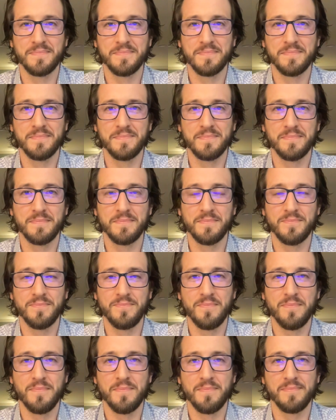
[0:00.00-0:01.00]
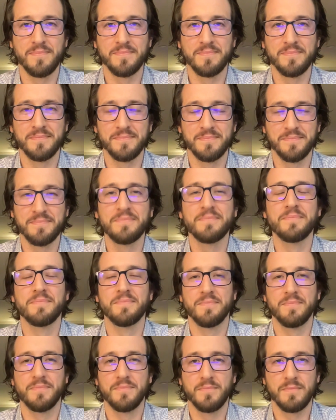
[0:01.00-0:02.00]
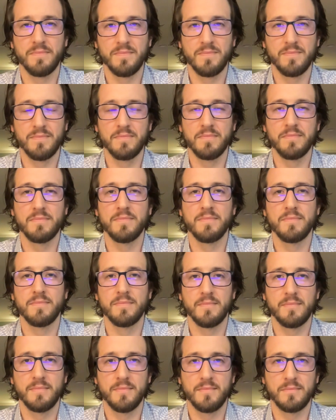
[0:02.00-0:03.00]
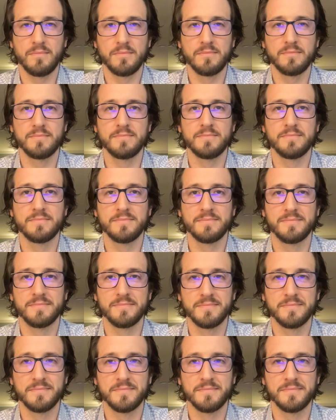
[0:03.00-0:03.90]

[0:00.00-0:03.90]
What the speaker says: No words are spoken by the person on screen.